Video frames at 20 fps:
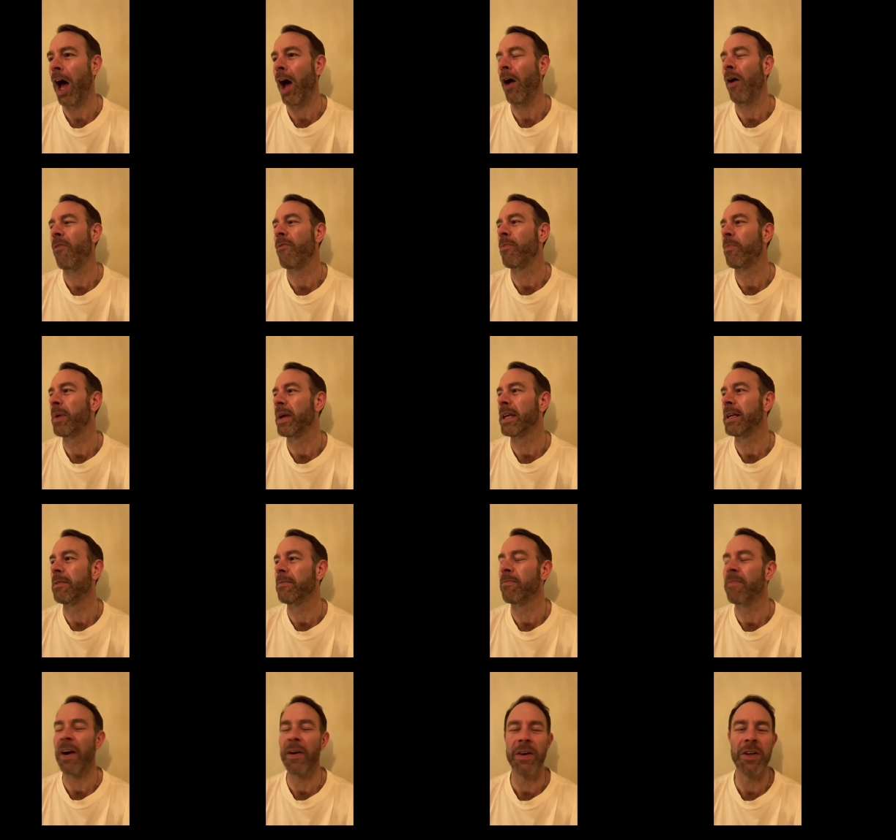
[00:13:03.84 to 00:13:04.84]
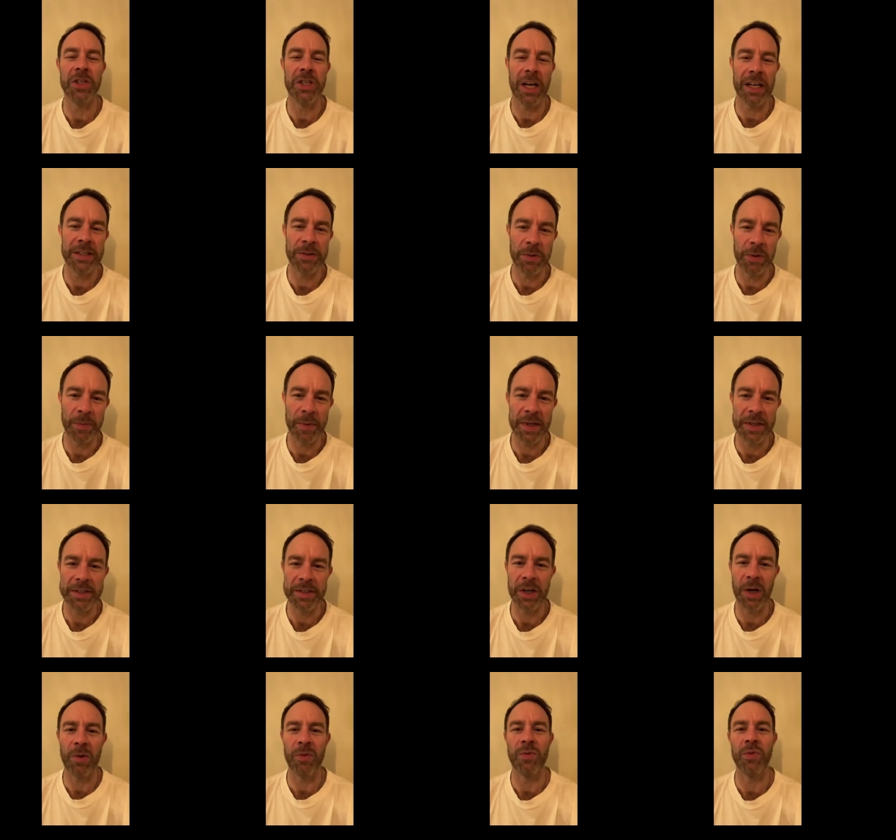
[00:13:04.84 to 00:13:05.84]
I've been very gentle with
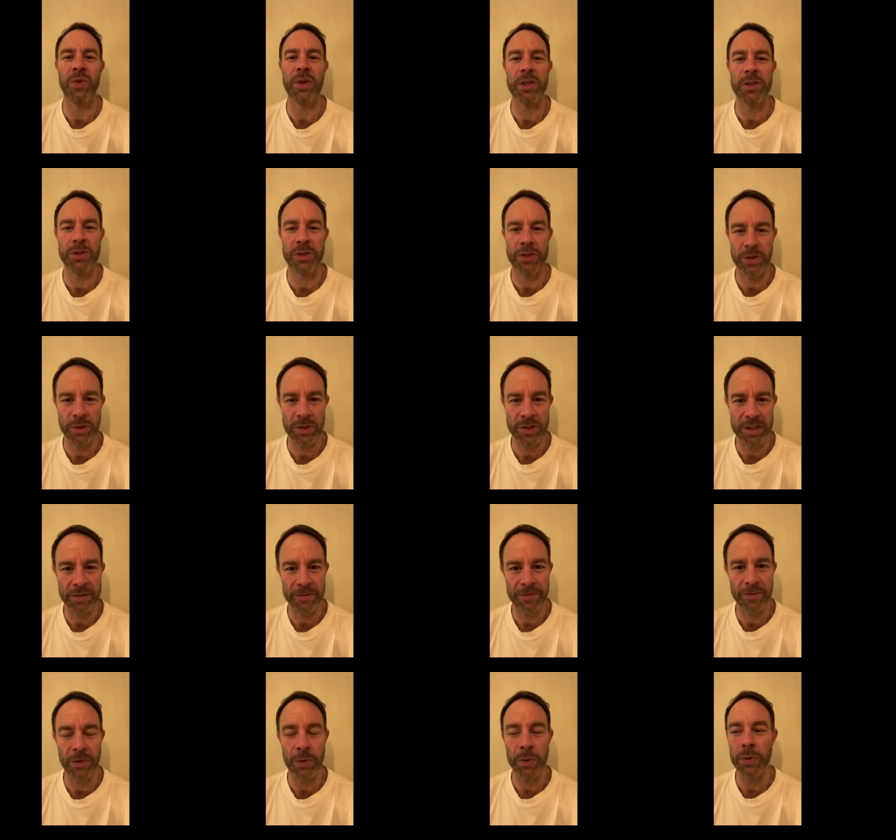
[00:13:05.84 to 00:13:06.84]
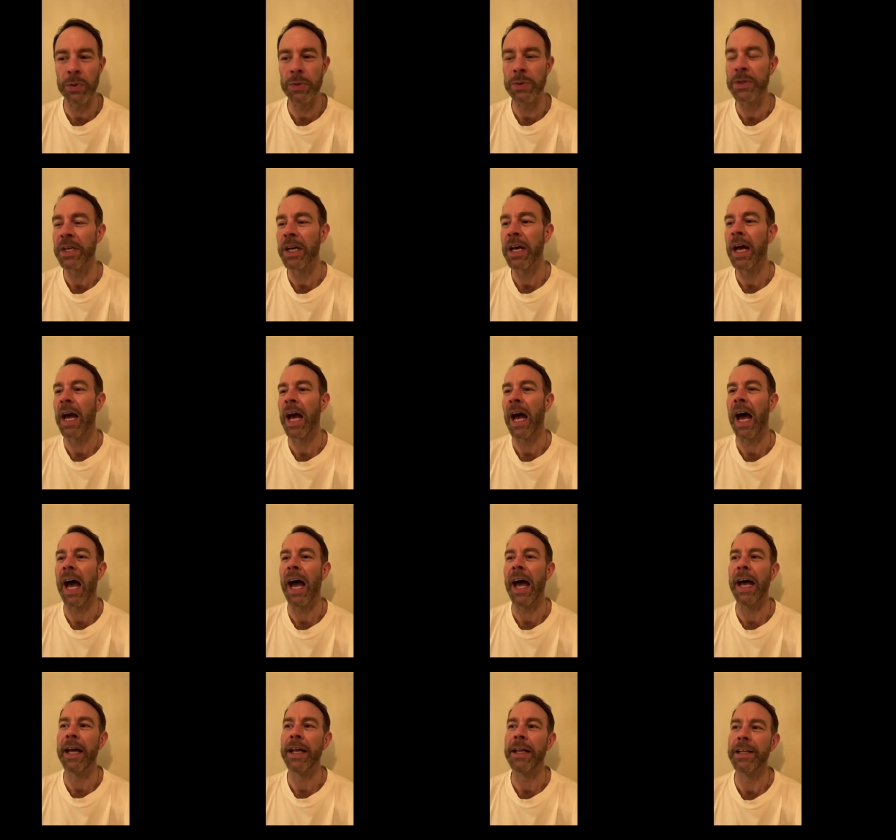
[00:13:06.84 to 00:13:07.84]
myself, reintroducing food,
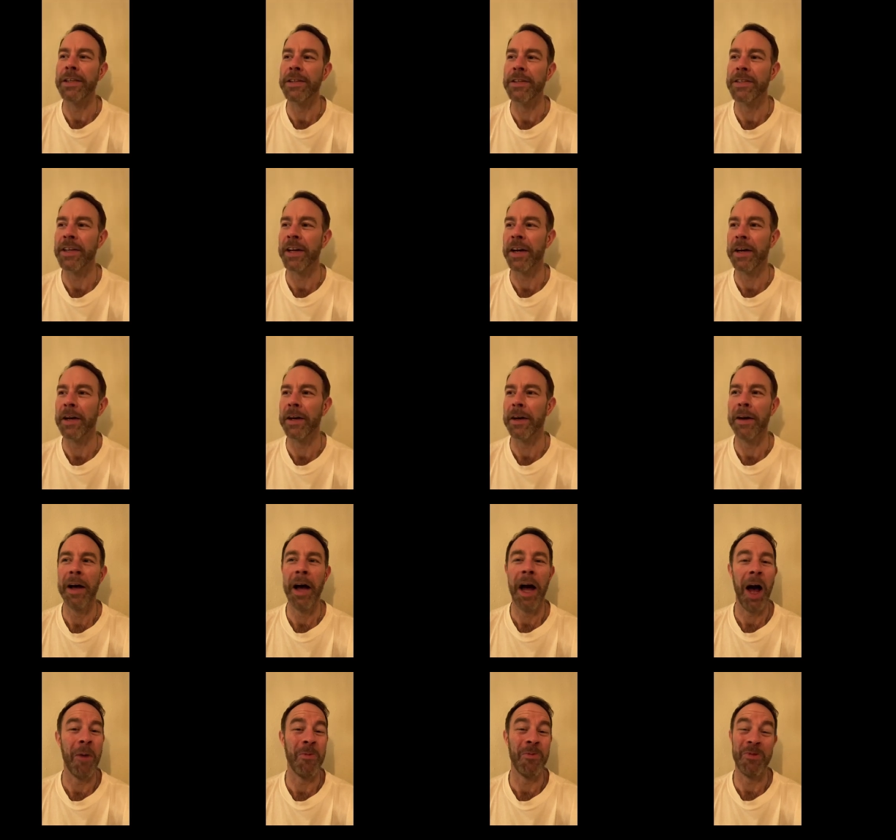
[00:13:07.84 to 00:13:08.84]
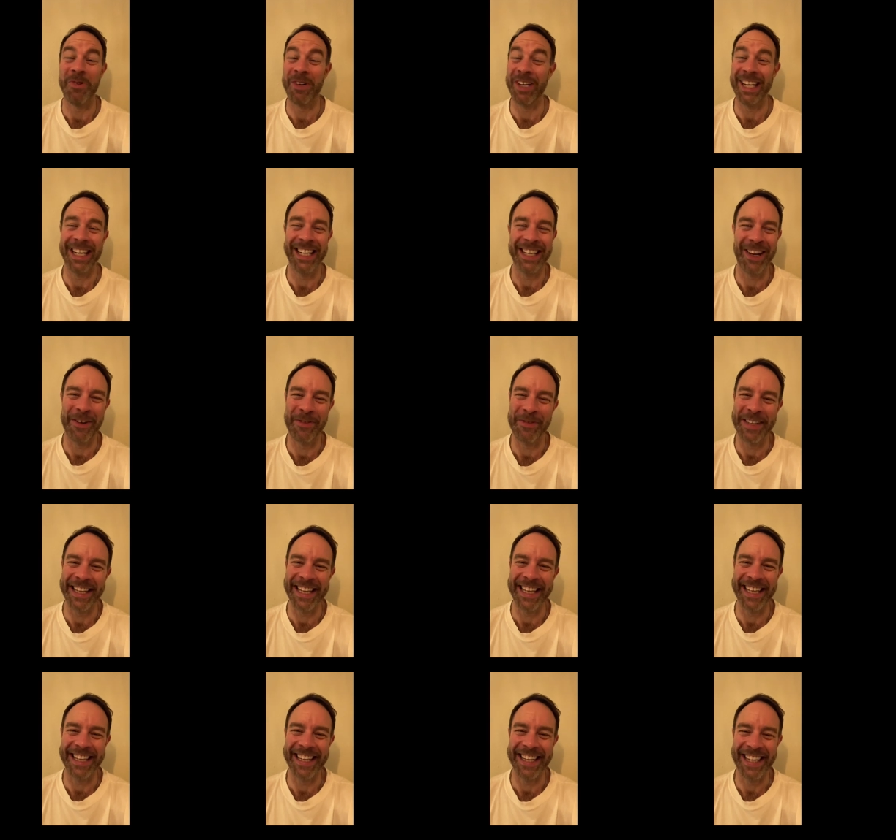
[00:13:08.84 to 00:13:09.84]
and uh, I'm really loving
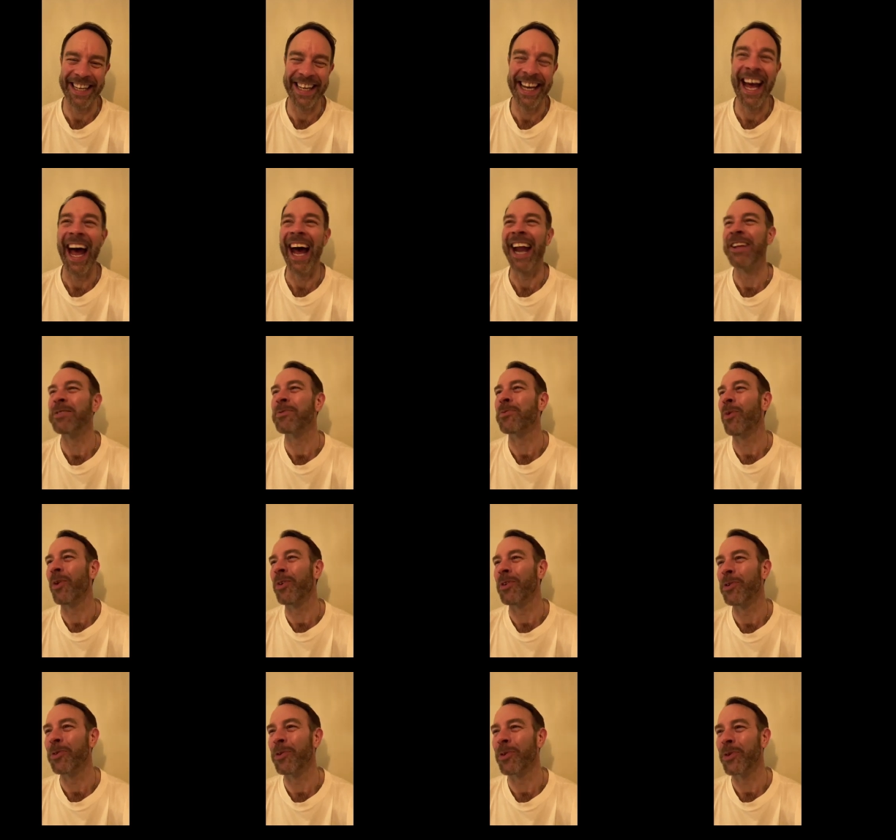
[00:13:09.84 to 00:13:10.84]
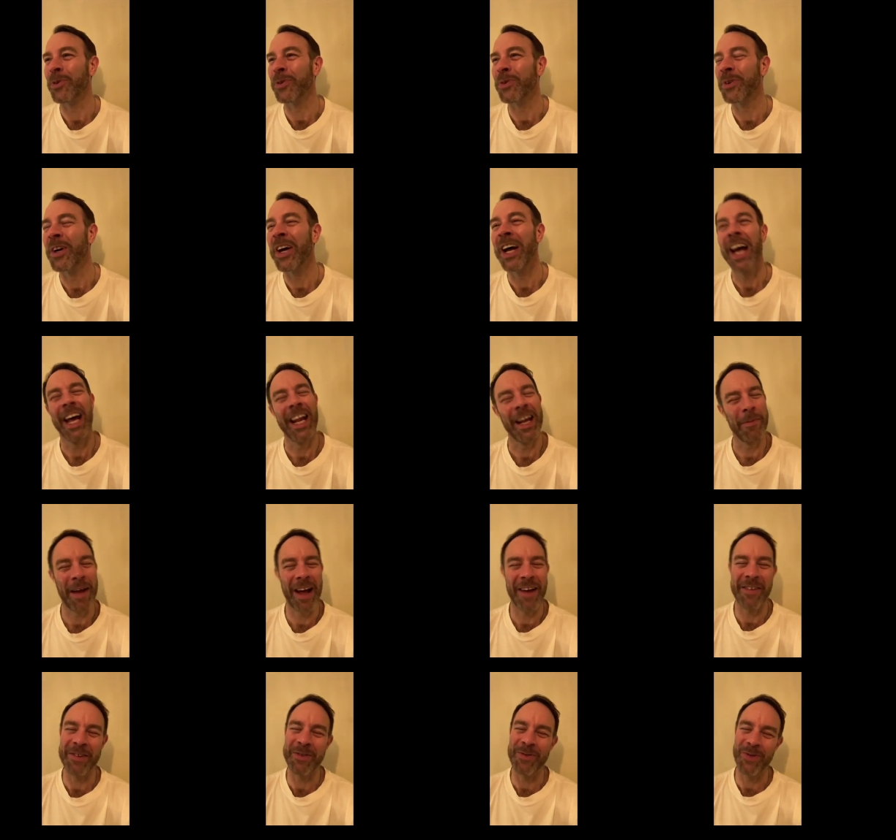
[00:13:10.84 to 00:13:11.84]
it. And it's wonderful. And I'm
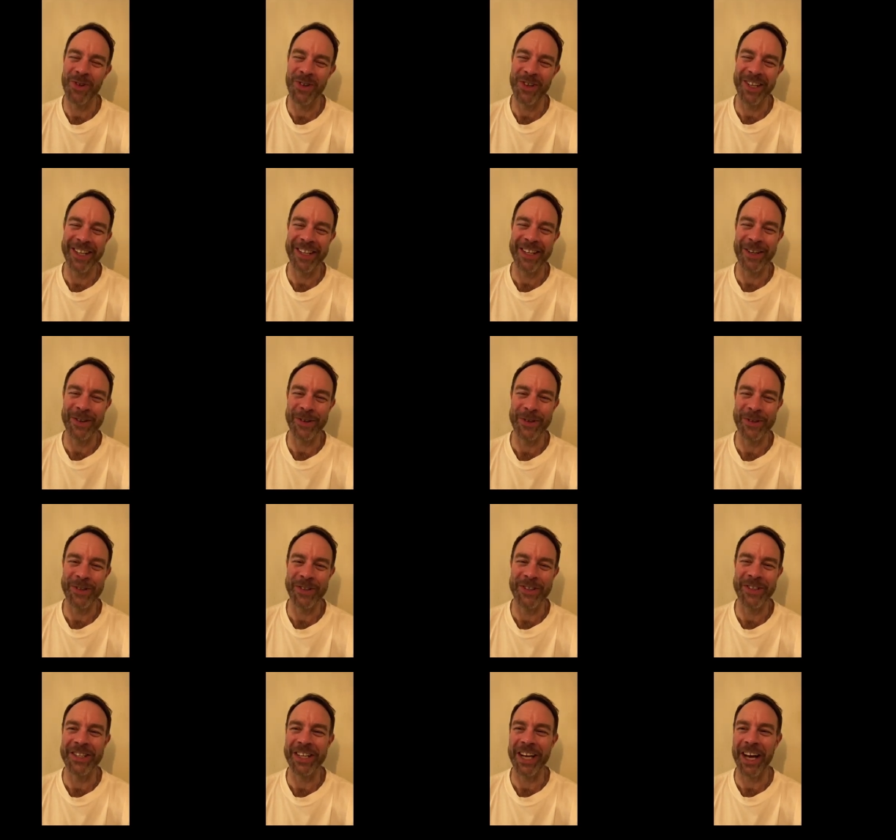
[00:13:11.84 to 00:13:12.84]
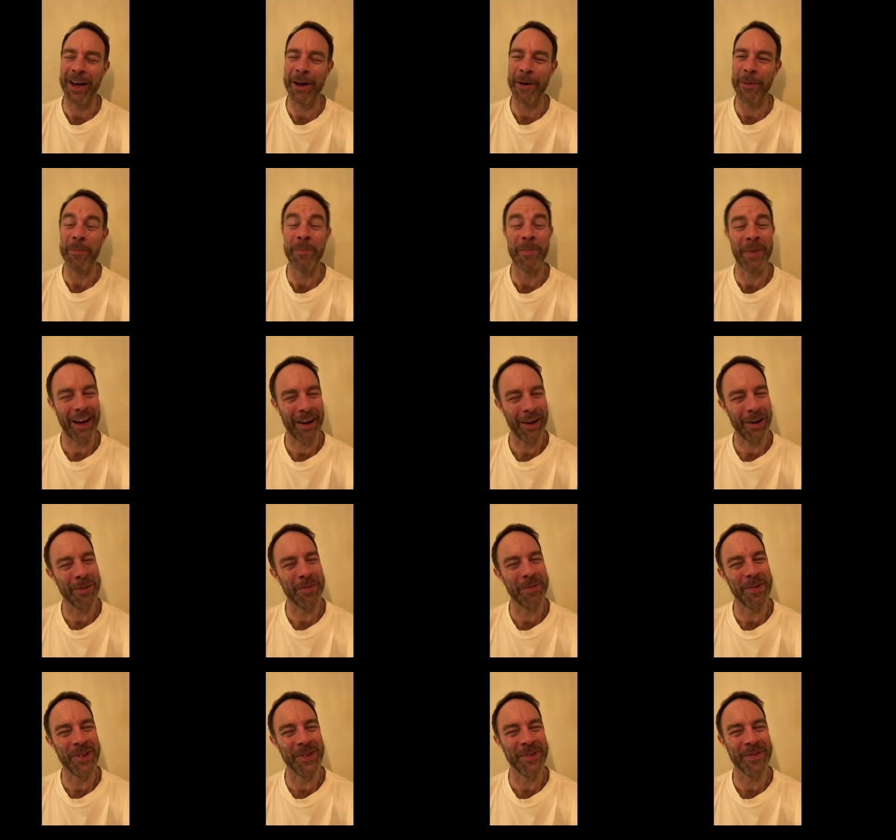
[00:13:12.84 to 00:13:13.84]
having really good um, bowel
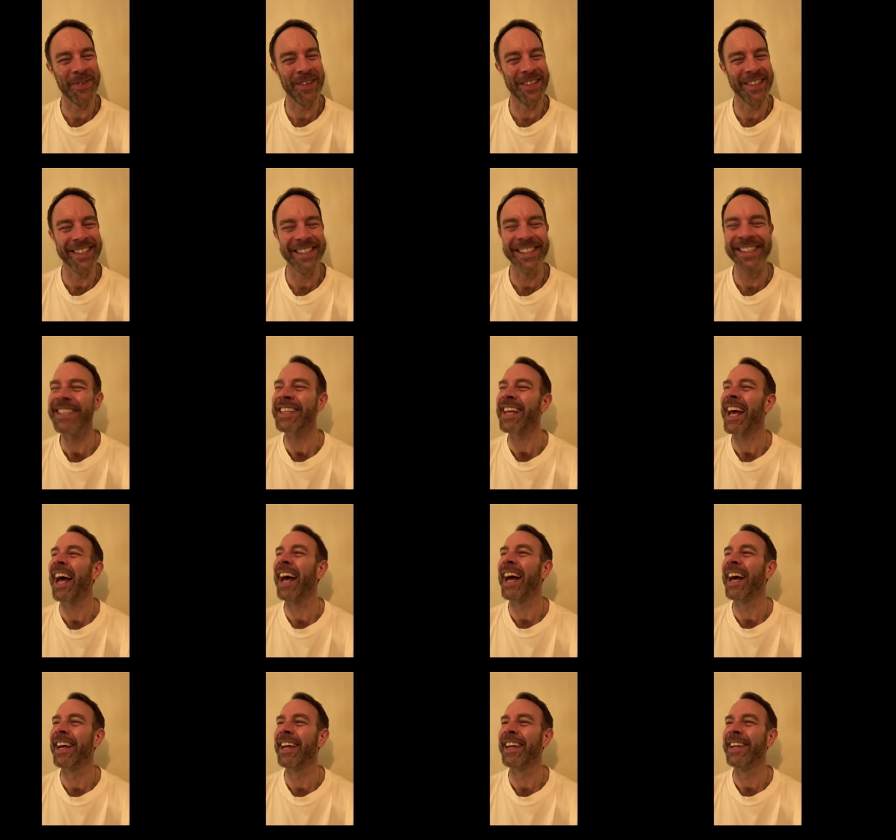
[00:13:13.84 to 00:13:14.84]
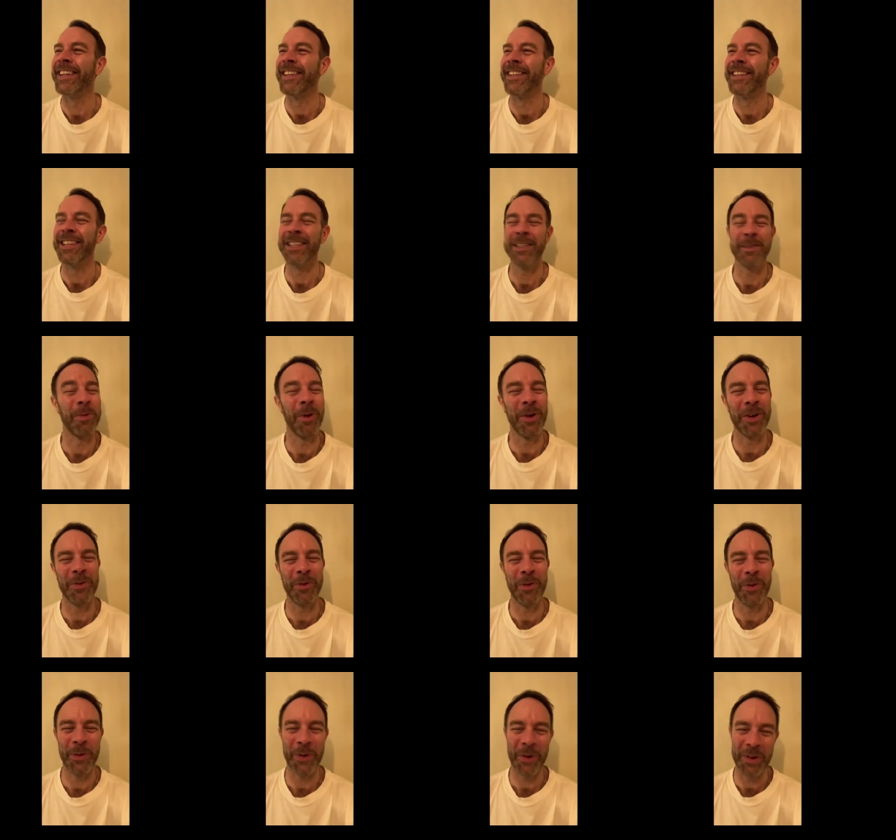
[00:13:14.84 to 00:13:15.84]
movements, and it's
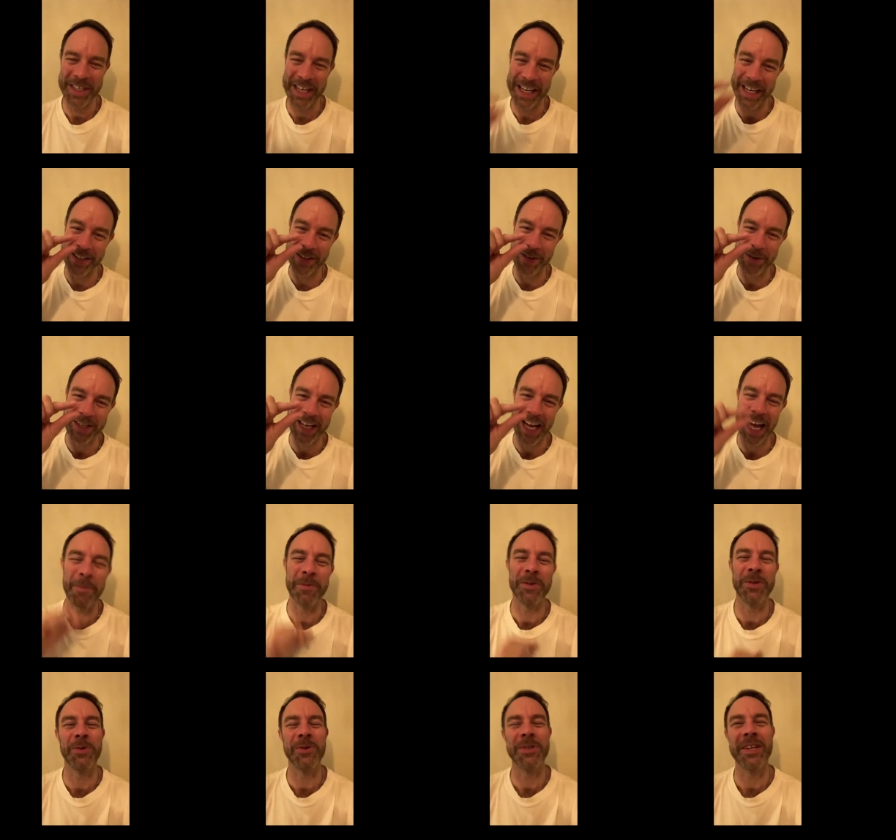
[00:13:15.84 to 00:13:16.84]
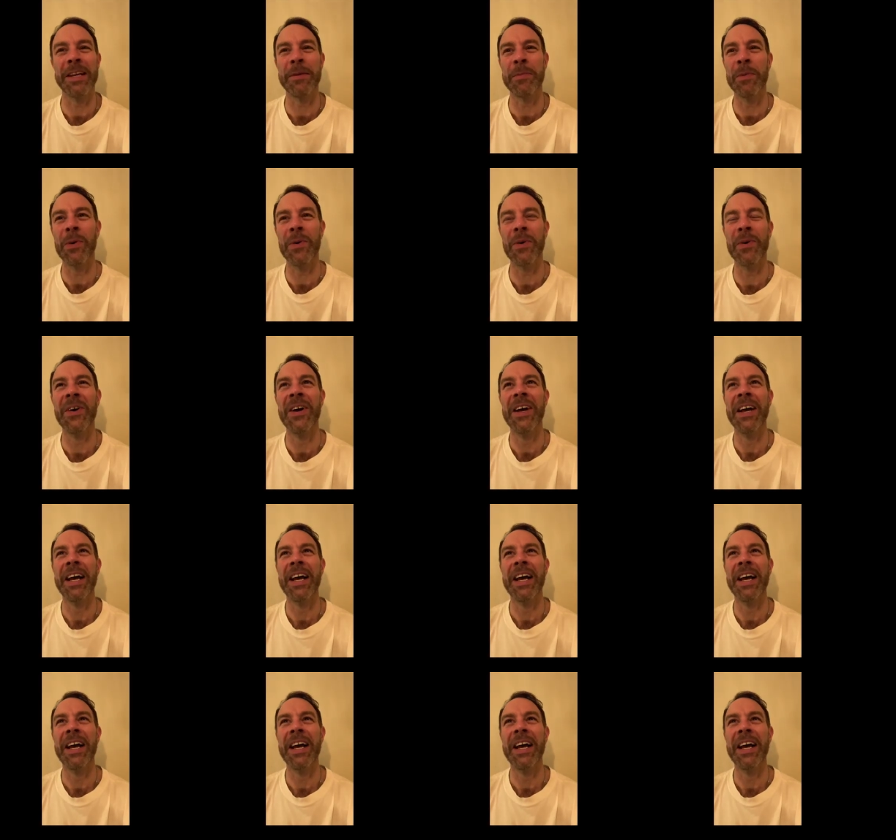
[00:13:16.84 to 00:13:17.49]
wonderful not taking those capsules anymore